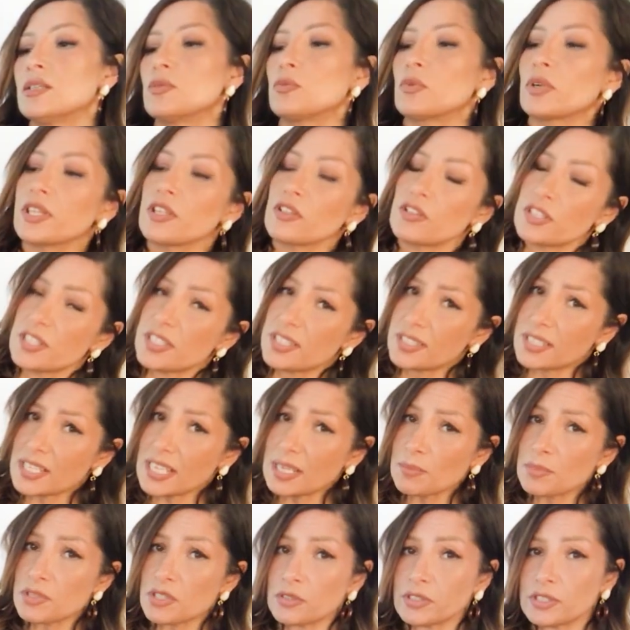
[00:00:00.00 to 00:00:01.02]
whether the
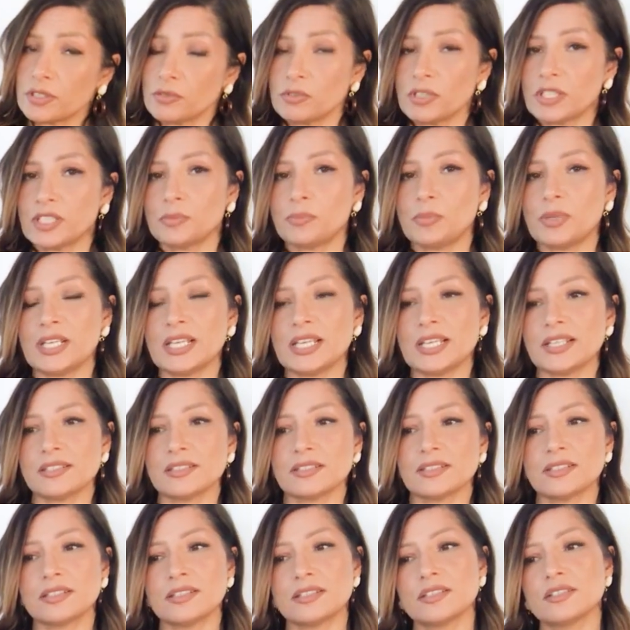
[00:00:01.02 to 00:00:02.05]
seams are in the right
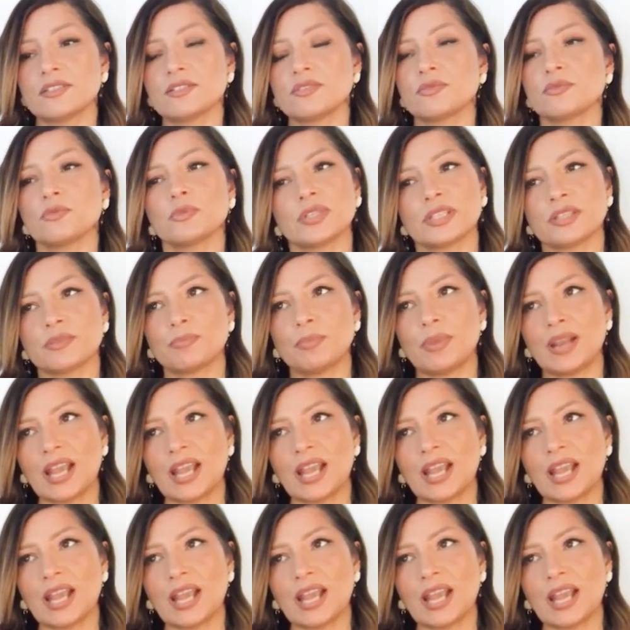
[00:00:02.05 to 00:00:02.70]
places. With